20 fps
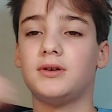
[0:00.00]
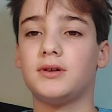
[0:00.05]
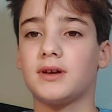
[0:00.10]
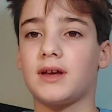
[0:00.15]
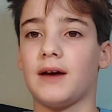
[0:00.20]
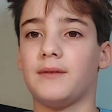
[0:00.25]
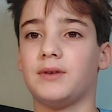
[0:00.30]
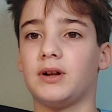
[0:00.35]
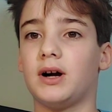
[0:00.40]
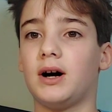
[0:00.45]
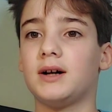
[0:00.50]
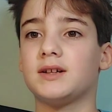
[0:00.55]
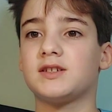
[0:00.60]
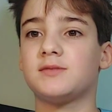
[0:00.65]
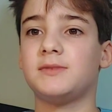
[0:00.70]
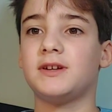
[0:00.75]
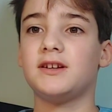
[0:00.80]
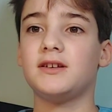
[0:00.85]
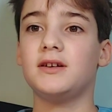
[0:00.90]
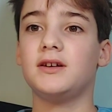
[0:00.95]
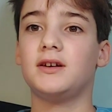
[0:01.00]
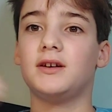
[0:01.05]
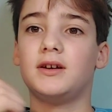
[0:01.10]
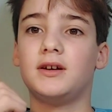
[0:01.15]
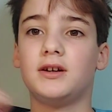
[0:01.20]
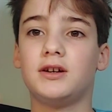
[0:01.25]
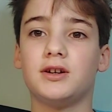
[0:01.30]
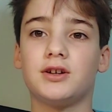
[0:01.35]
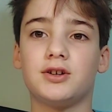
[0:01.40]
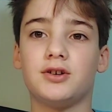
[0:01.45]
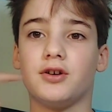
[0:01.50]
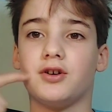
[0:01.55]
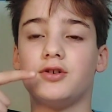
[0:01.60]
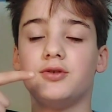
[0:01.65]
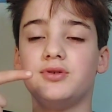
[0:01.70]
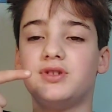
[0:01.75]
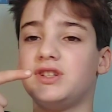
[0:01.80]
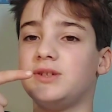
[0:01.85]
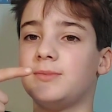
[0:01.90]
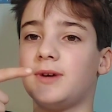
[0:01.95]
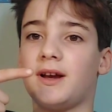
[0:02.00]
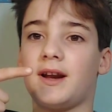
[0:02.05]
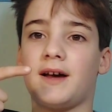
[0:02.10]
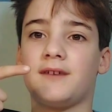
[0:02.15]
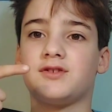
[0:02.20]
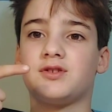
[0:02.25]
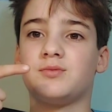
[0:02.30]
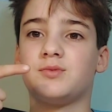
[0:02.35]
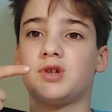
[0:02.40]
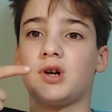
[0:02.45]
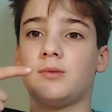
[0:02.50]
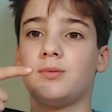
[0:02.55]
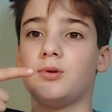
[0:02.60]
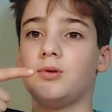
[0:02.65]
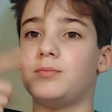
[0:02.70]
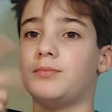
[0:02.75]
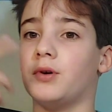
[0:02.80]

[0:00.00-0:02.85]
Kevin Gausman, Kikuchi might have some trouble,